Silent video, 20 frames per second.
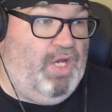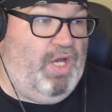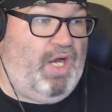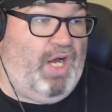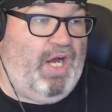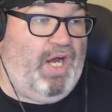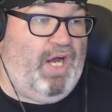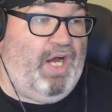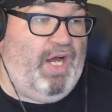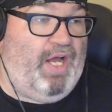
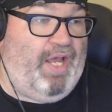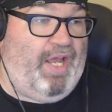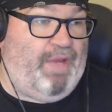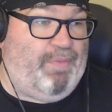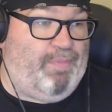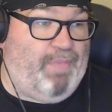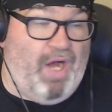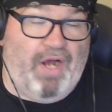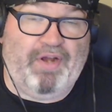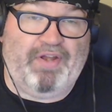uh, a
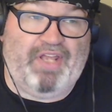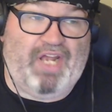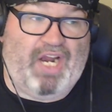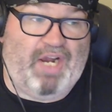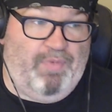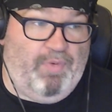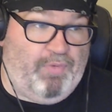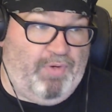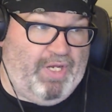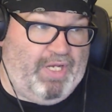manga that I've
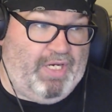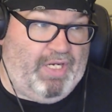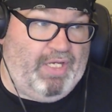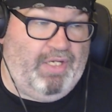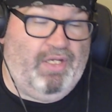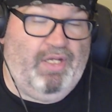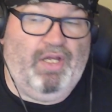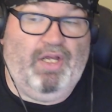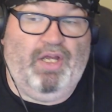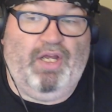been
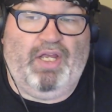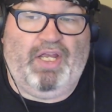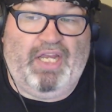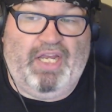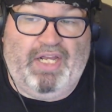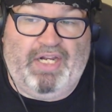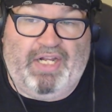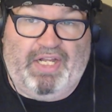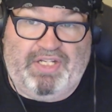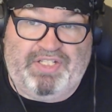reading
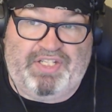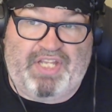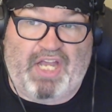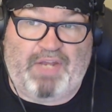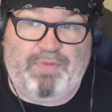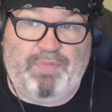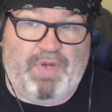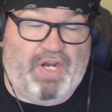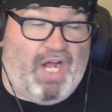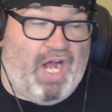in a
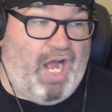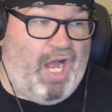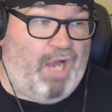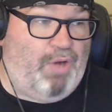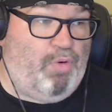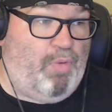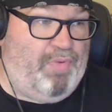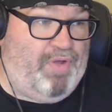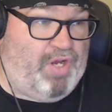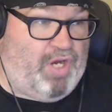segment I
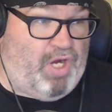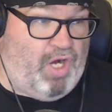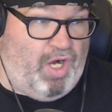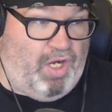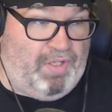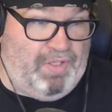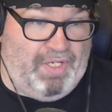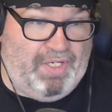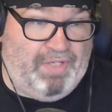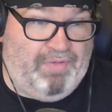will be
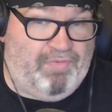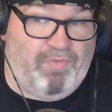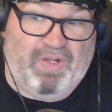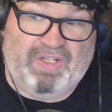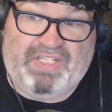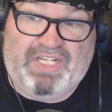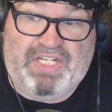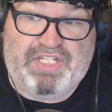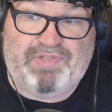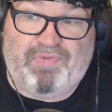calling, for, at
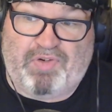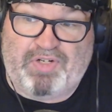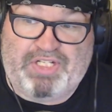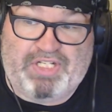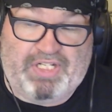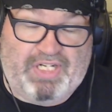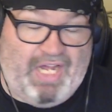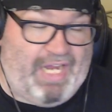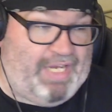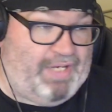least for
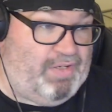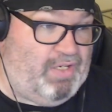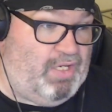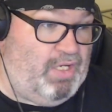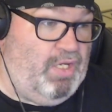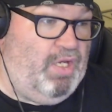tonight,